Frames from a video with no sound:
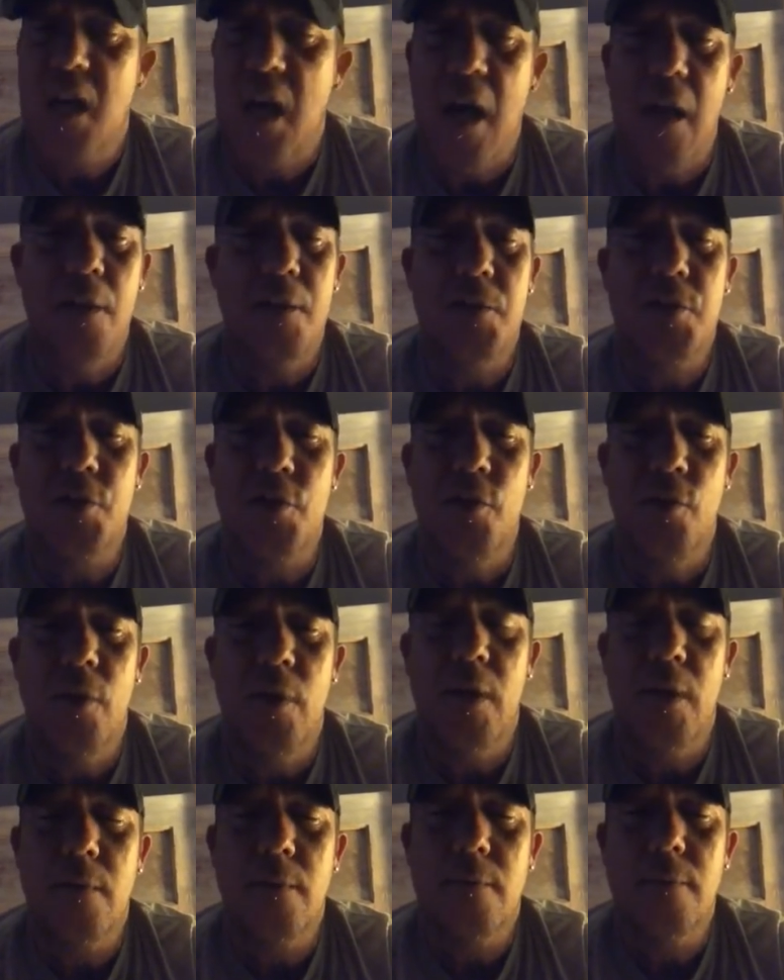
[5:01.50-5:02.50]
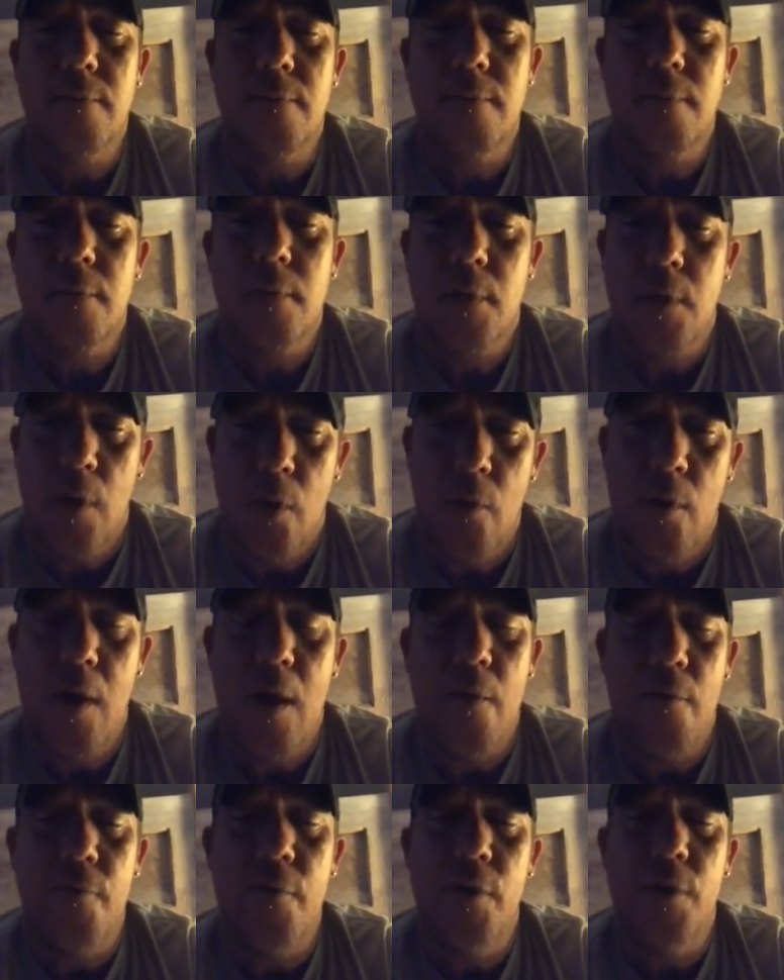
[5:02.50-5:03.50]
college student going
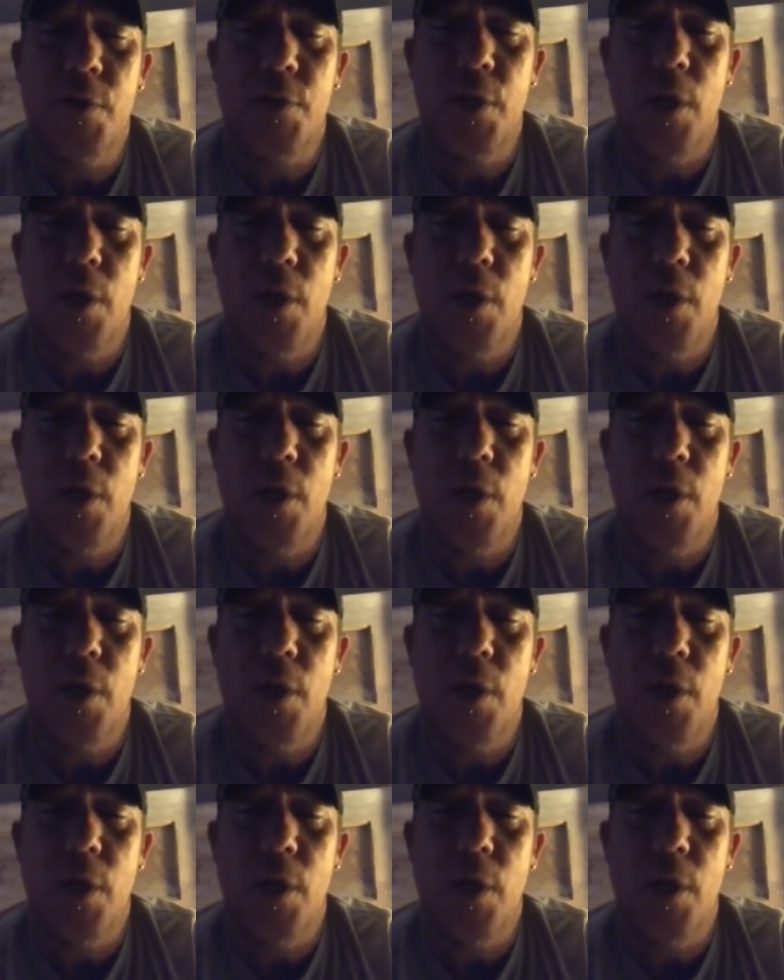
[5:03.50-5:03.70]
out for a